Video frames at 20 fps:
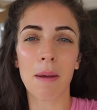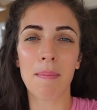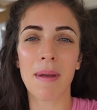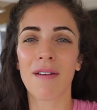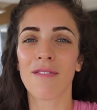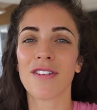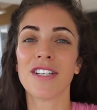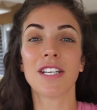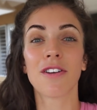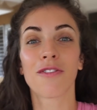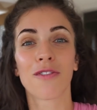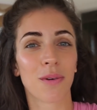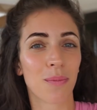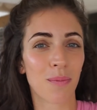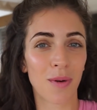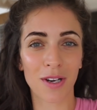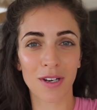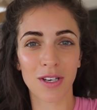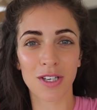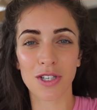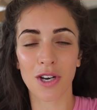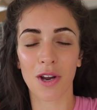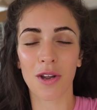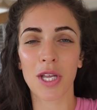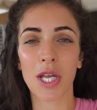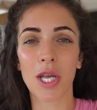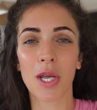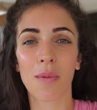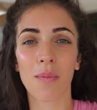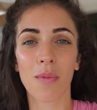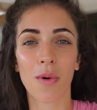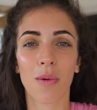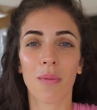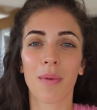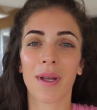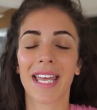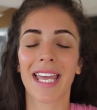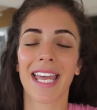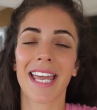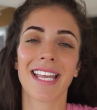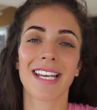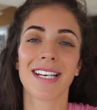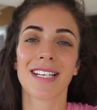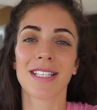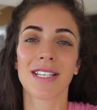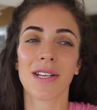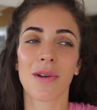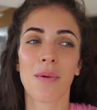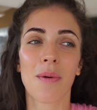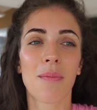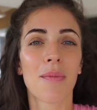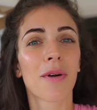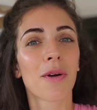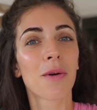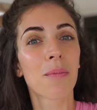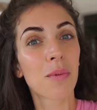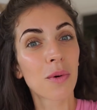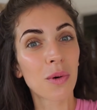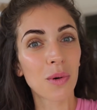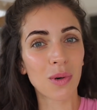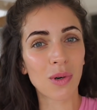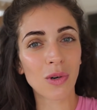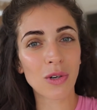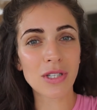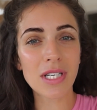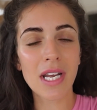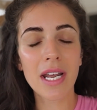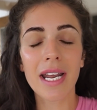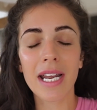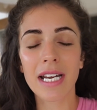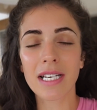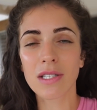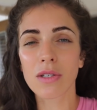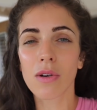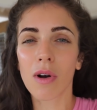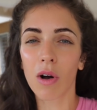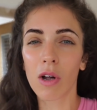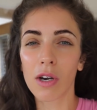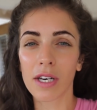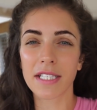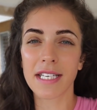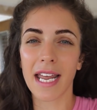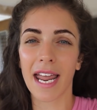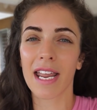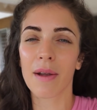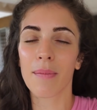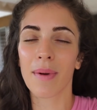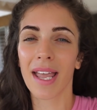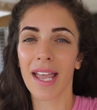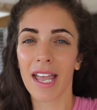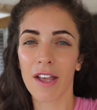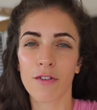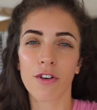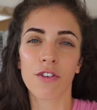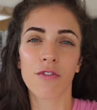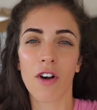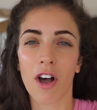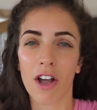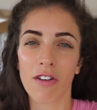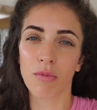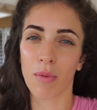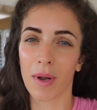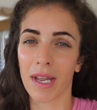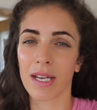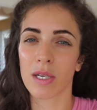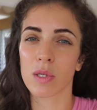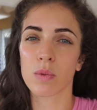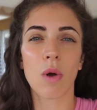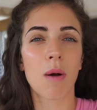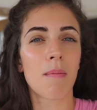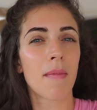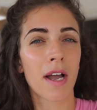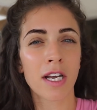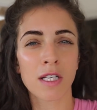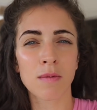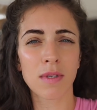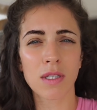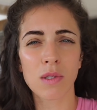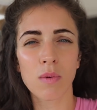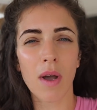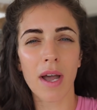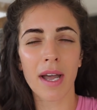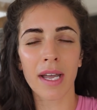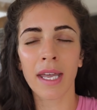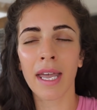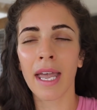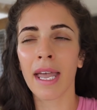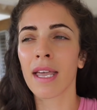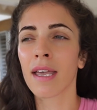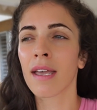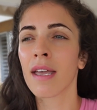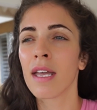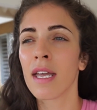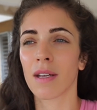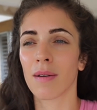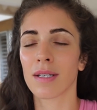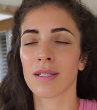a bit of a different one to show you what we eat when we're abroad. It's not a holiday, we're here for five weeks while my husband's working, so